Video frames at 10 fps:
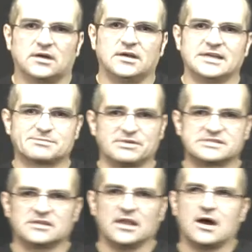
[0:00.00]

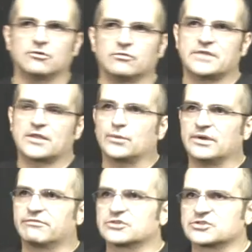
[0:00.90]
explicitly out of that
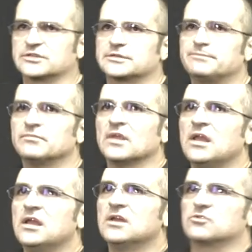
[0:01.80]
coefficient.
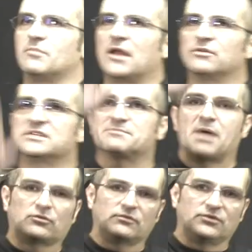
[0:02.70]
So minus is
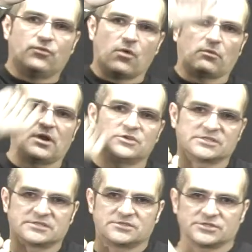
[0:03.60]
part of the formula,
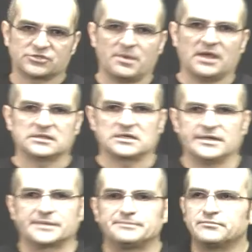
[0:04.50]
just to make it
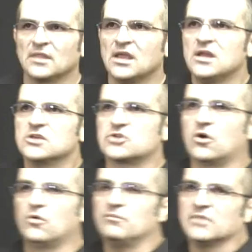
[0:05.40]
clear.
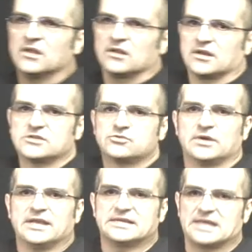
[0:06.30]
So let's do
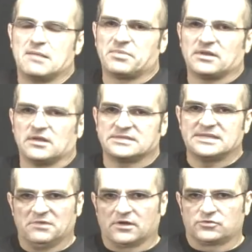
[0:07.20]
an example
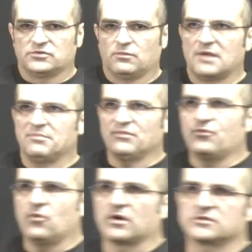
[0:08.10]
similar to the one
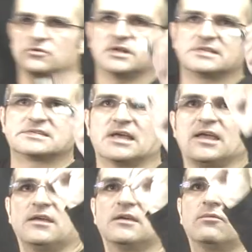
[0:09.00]
before. So let's
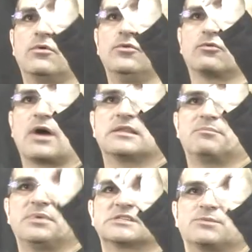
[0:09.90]
say when you write a
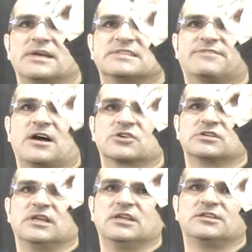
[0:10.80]
piecewise
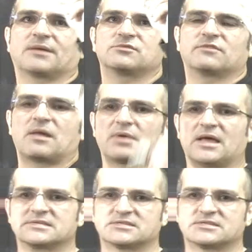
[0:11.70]
function in terms of Laplace